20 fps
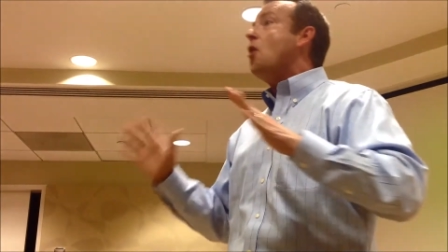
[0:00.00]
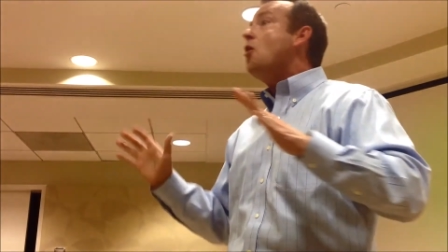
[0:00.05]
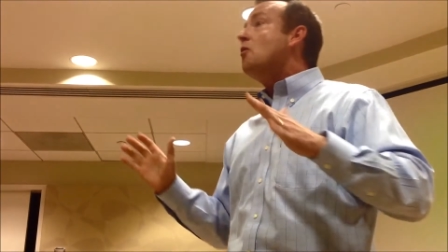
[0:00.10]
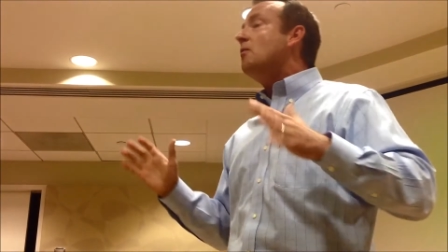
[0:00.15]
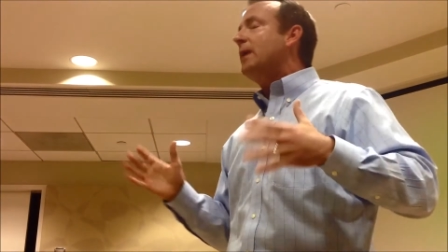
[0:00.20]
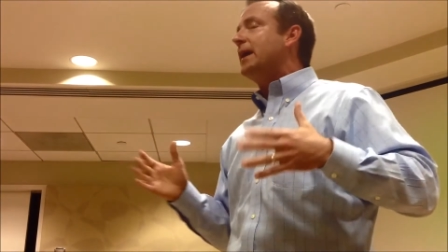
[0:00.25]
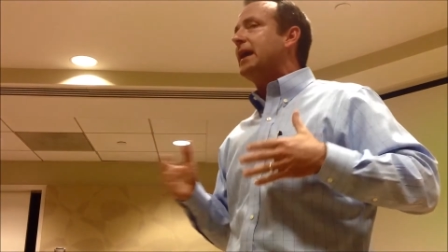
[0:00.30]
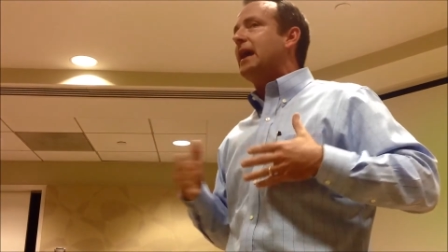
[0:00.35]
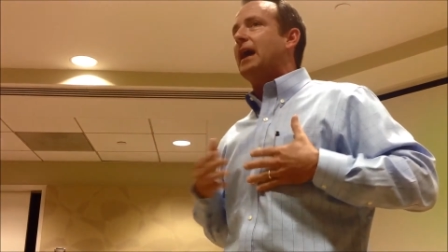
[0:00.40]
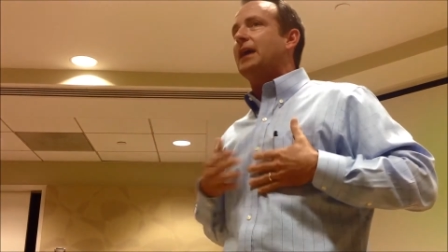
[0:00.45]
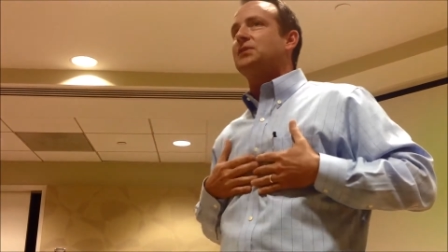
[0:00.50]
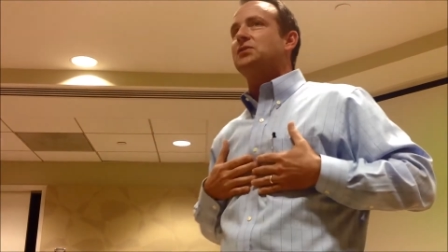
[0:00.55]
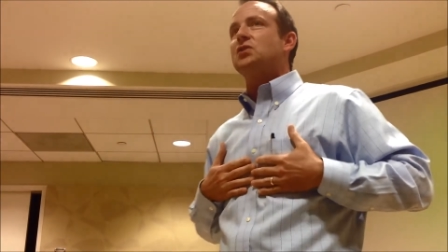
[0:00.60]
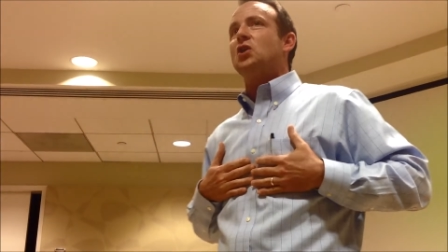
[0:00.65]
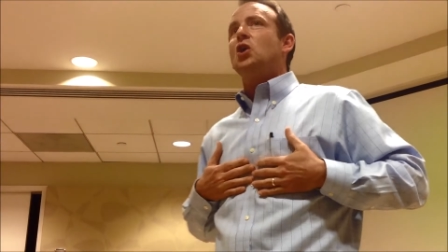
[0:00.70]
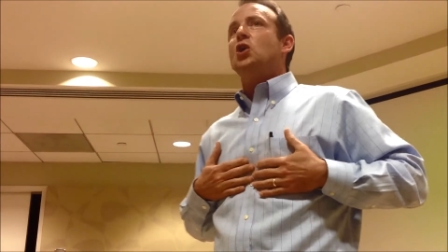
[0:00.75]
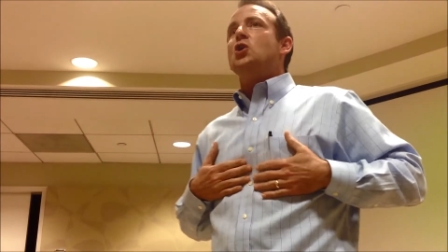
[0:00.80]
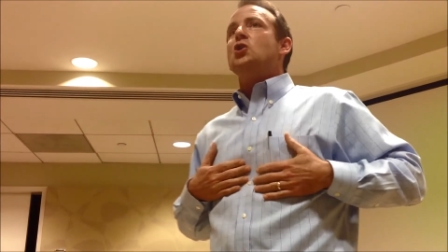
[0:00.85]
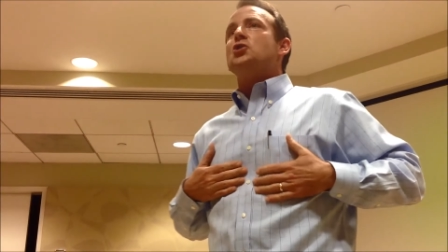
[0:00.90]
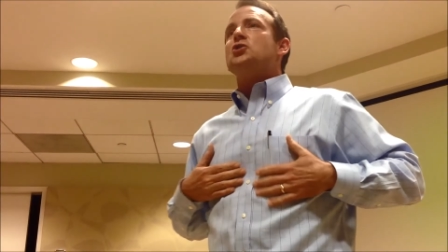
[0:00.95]
oh my gosh.
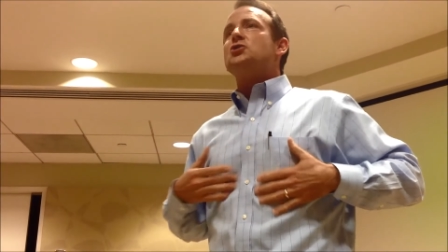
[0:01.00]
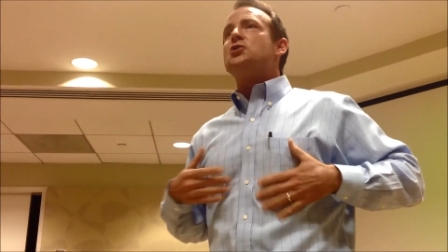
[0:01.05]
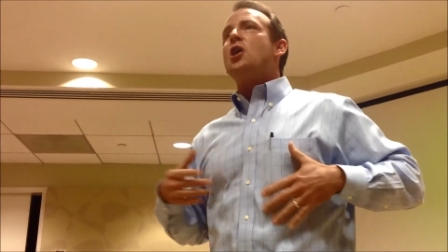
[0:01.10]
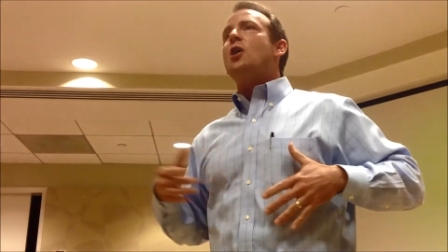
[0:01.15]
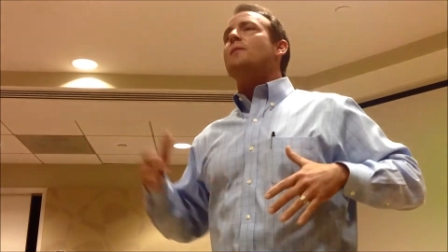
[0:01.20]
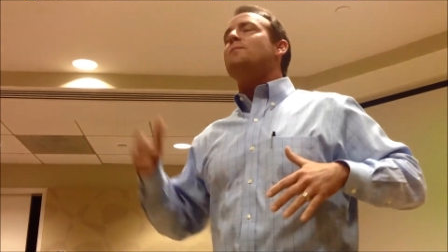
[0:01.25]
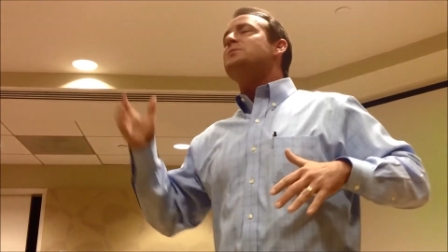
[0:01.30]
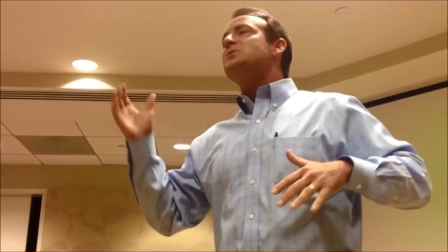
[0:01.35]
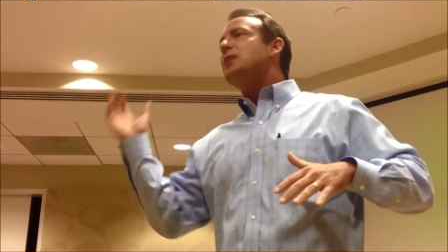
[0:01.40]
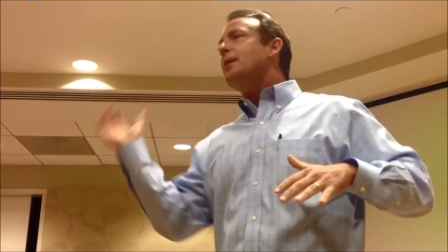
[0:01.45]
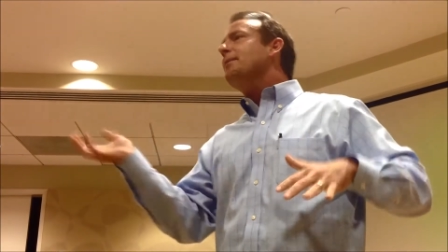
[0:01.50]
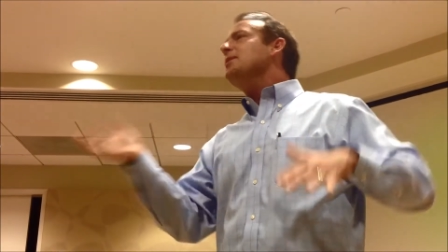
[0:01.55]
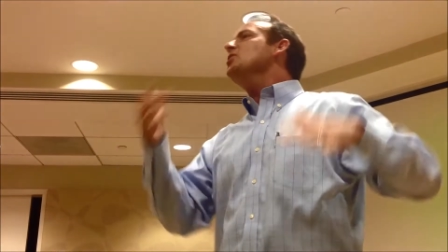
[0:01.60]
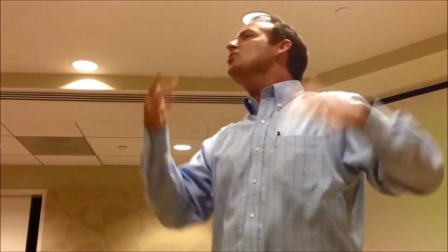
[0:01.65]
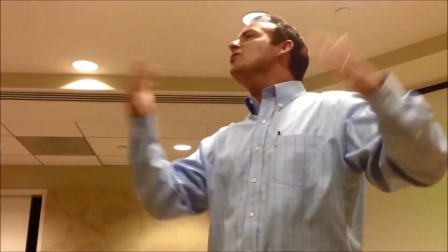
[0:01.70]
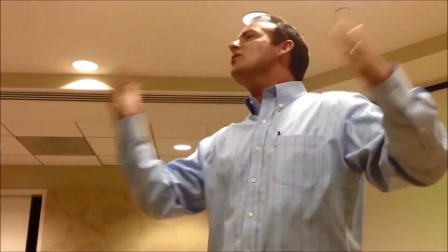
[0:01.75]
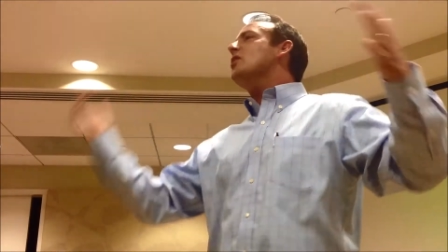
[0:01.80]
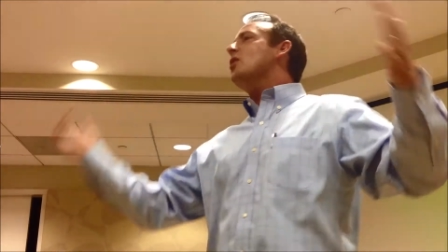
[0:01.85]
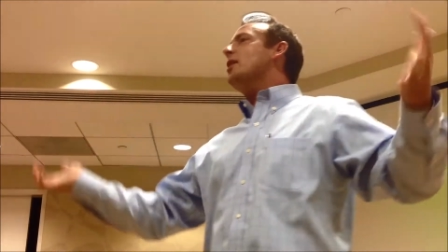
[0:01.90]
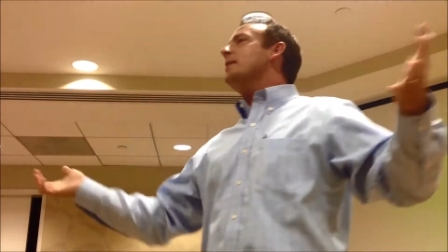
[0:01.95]
So some of
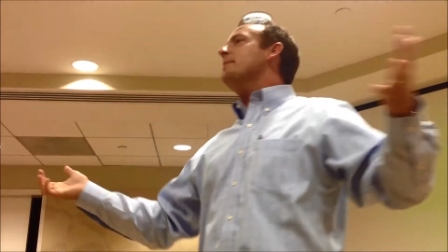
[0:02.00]
you got